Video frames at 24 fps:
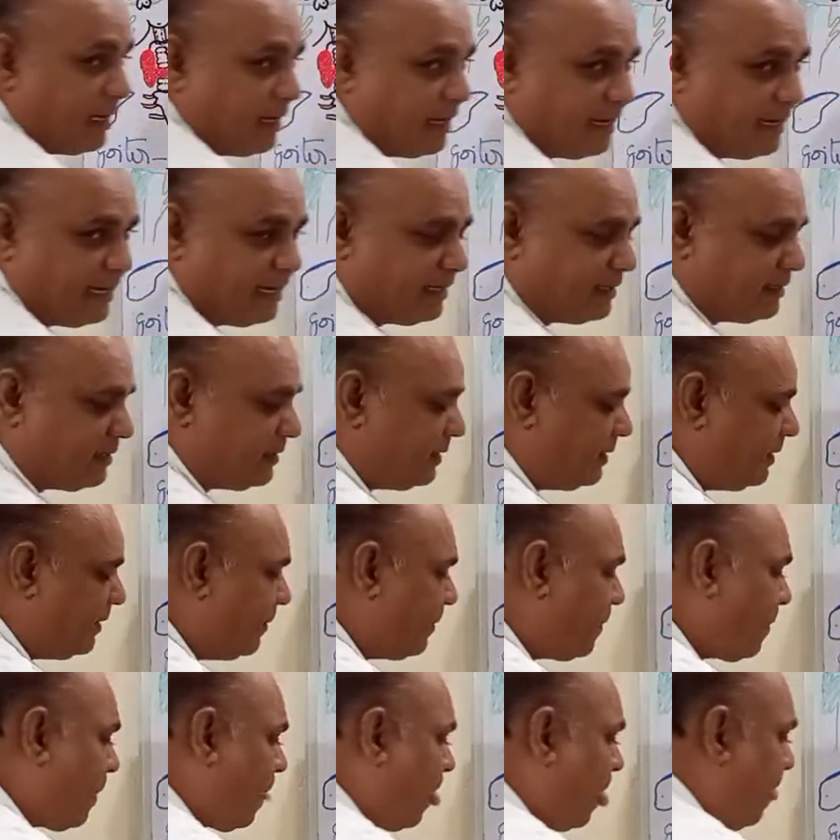acid,
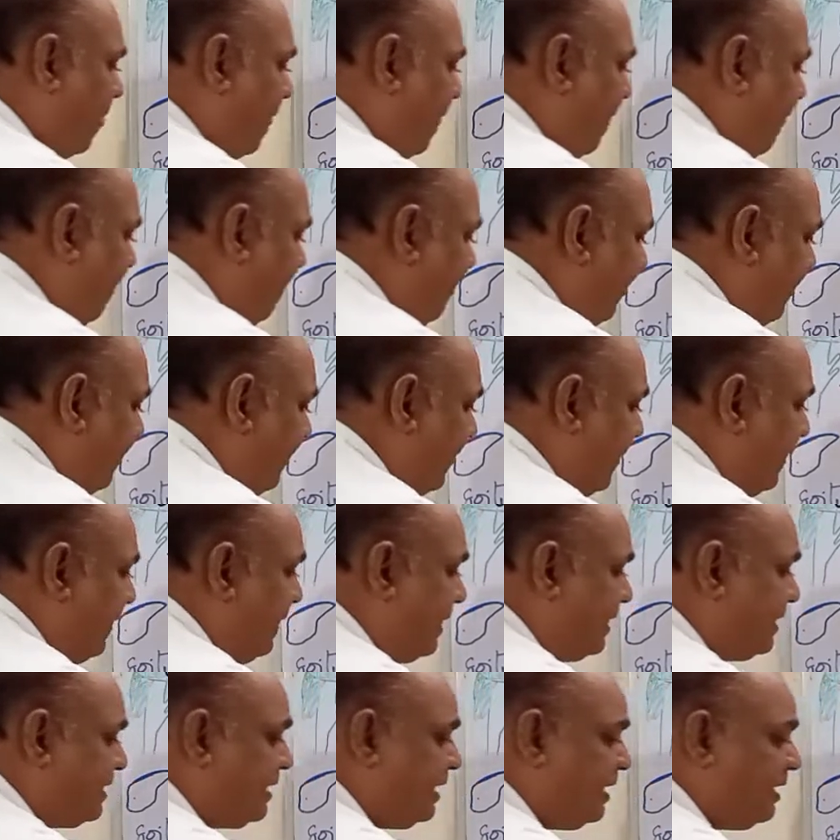the
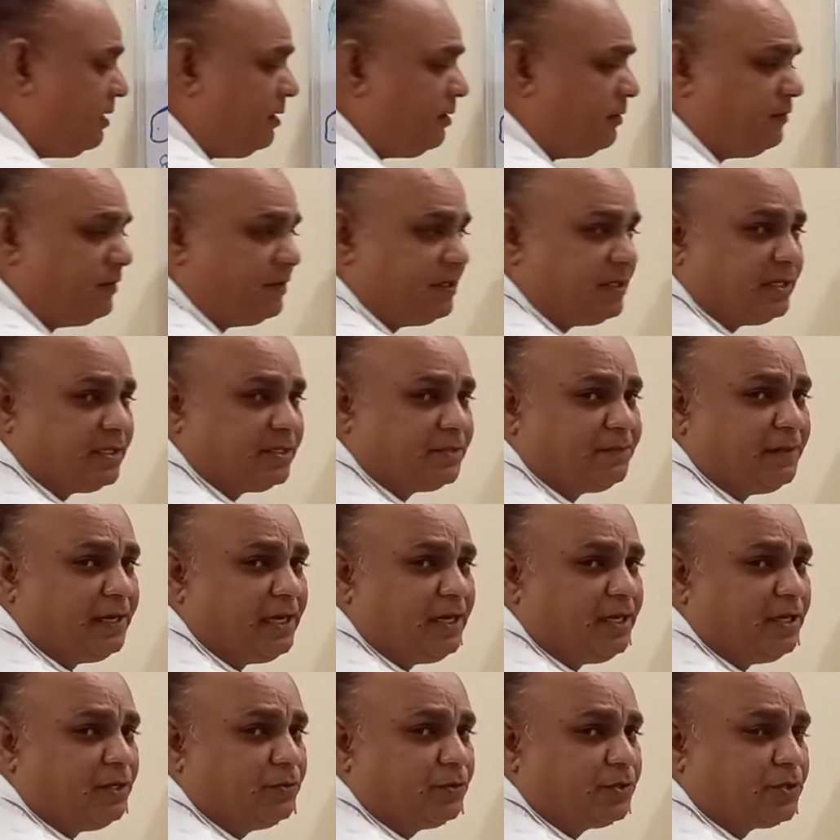energy which is
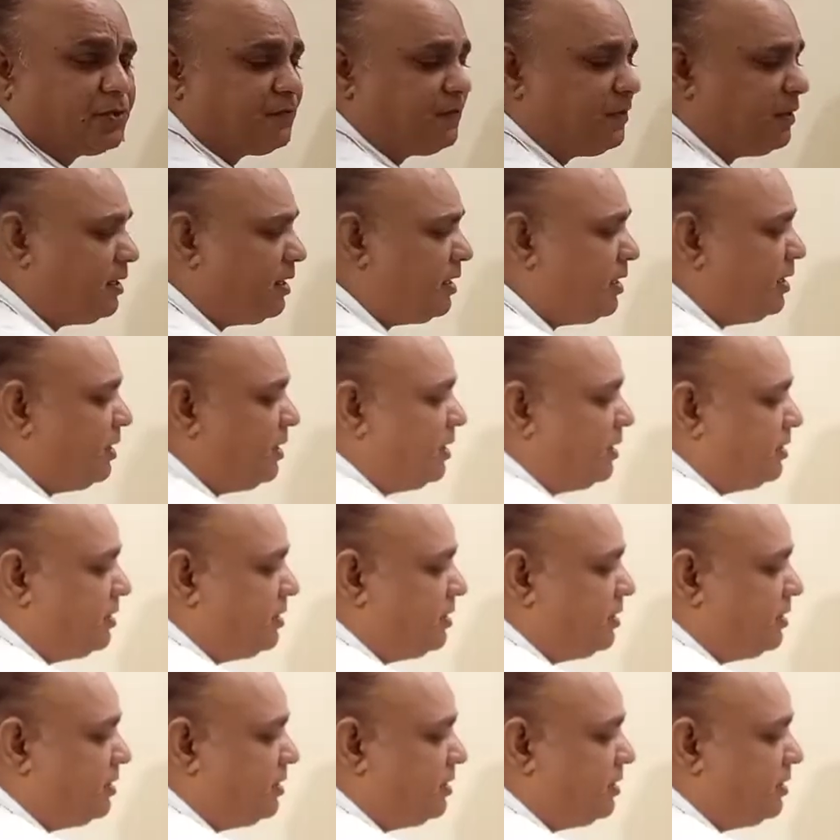being used for